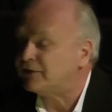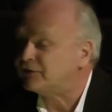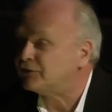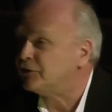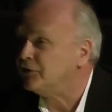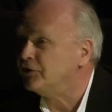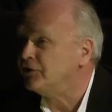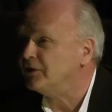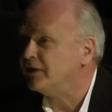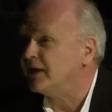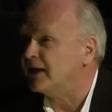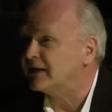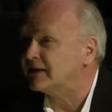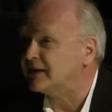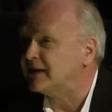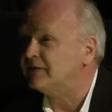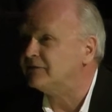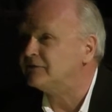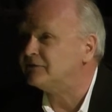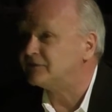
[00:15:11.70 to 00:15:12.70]
a turn
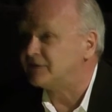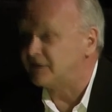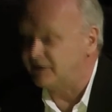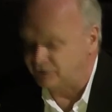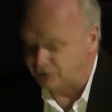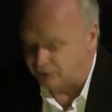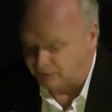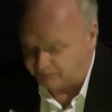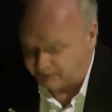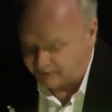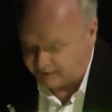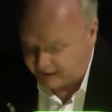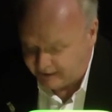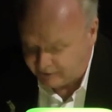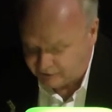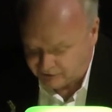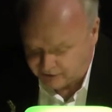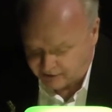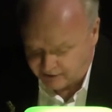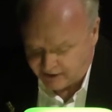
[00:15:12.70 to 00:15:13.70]
against
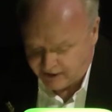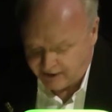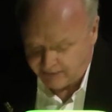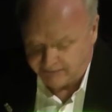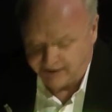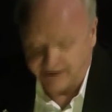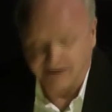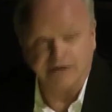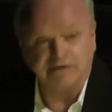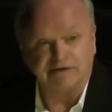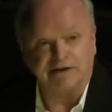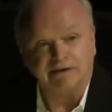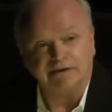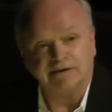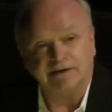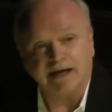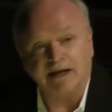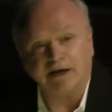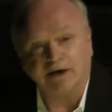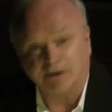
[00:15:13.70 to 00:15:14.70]
interpretation because
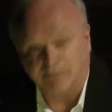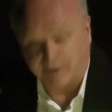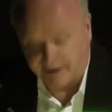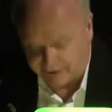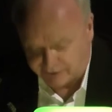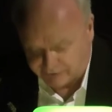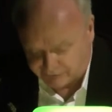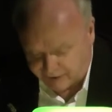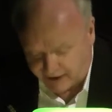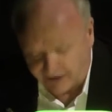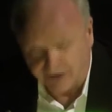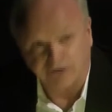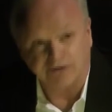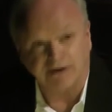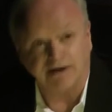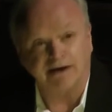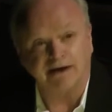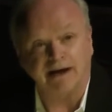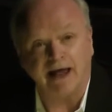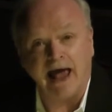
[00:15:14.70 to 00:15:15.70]
it denigrates
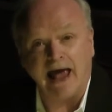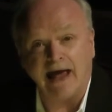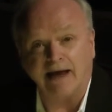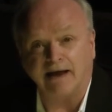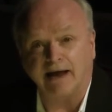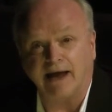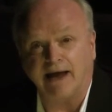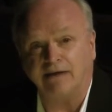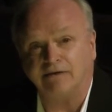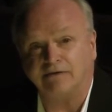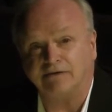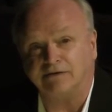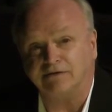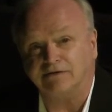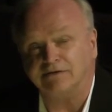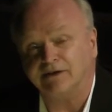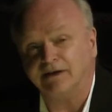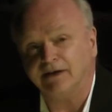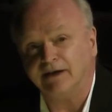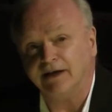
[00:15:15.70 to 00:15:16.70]
rather than
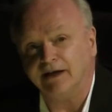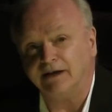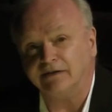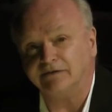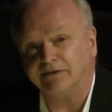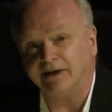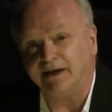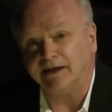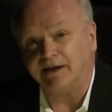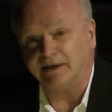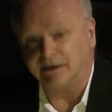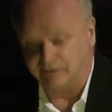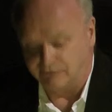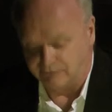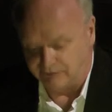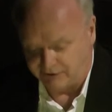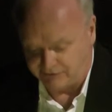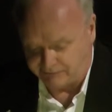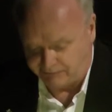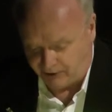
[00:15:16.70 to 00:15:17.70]
enhances aesthetic
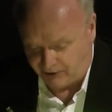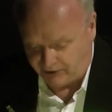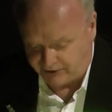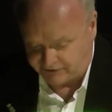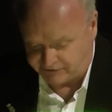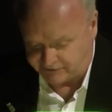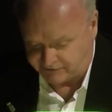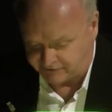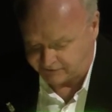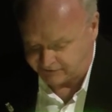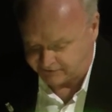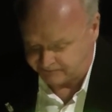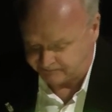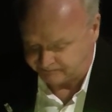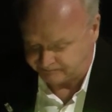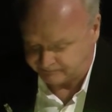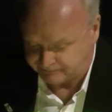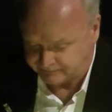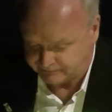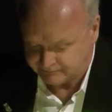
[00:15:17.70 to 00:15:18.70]
responses.
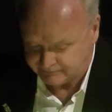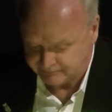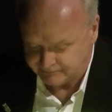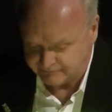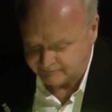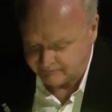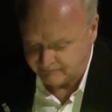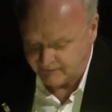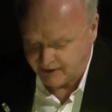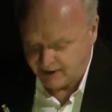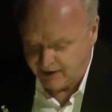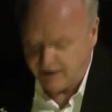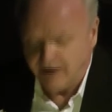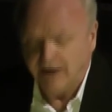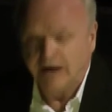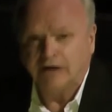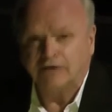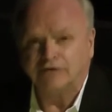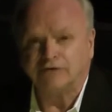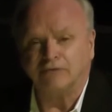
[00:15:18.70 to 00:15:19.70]

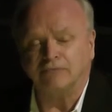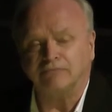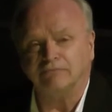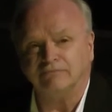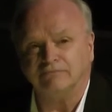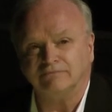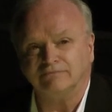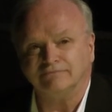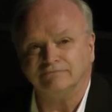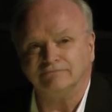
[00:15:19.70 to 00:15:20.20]
So